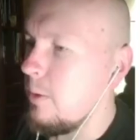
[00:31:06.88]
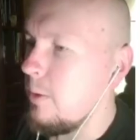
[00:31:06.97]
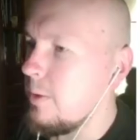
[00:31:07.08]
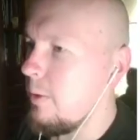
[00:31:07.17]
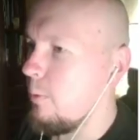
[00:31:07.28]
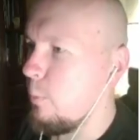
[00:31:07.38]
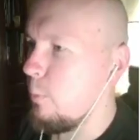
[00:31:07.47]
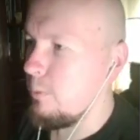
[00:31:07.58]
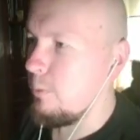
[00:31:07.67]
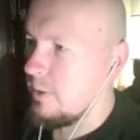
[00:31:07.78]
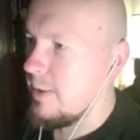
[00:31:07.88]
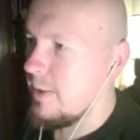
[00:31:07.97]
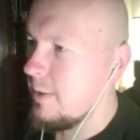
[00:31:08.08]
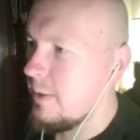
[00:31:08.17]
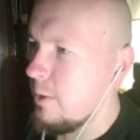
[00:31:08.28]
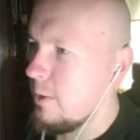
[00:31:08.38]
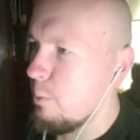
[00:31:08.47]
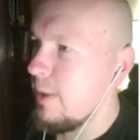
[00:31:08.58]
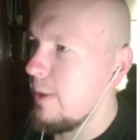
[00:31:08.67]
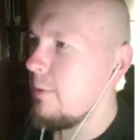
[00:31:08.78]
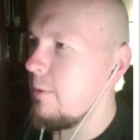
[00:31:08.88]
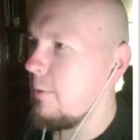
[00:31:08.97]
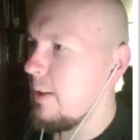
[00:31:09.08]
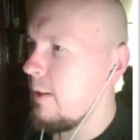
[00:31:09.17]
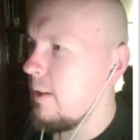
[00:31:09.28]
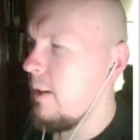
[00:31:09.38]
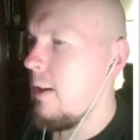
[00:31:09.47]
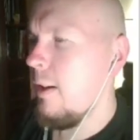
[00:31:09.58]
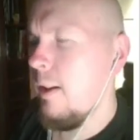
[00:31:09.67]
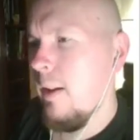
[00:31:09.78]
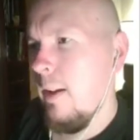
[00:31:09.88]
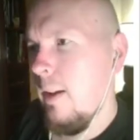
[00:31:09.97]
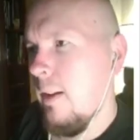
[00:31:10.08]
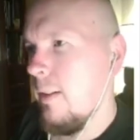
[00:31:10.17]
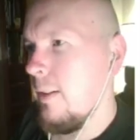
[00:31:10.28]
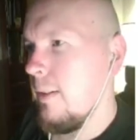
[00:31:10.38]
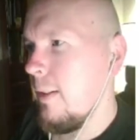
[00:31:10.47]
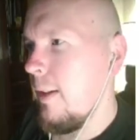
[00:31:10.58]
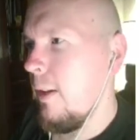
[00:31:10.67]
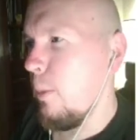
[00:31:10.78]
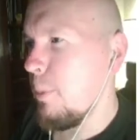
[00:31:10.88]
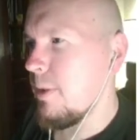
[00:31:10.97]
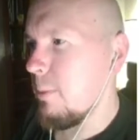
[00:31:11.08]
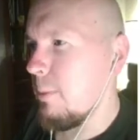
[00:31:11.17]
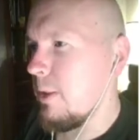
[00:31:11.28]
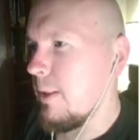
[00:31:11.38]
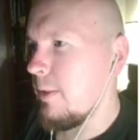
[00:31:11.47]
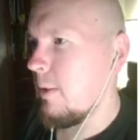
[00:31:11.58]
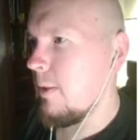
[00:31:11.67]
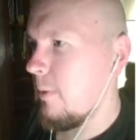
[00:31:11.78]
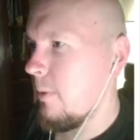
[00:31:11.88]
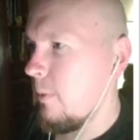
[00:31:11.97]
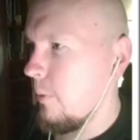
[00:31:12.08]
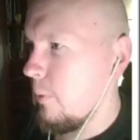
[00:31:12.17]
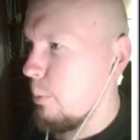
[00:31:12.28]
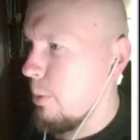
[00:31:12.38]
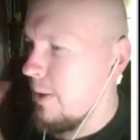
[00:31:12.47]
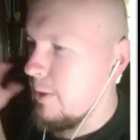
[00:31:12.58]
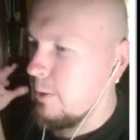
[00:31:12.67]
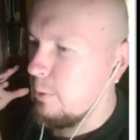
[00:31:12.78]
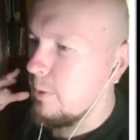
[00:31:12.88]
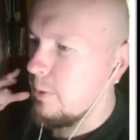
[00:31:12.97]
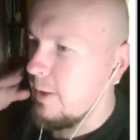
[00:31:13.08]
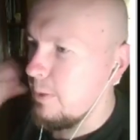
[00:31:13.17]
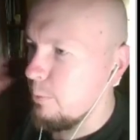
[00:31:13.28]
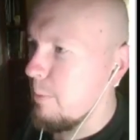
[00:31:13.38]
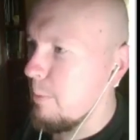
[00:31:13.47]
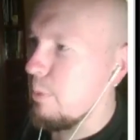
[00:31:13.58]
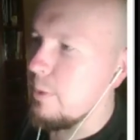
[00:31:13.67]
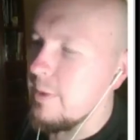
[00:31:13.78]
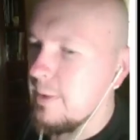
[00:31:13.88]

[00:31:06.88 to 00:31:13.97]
when released into the brain, they help stimulate the brain to kind of reboot itself.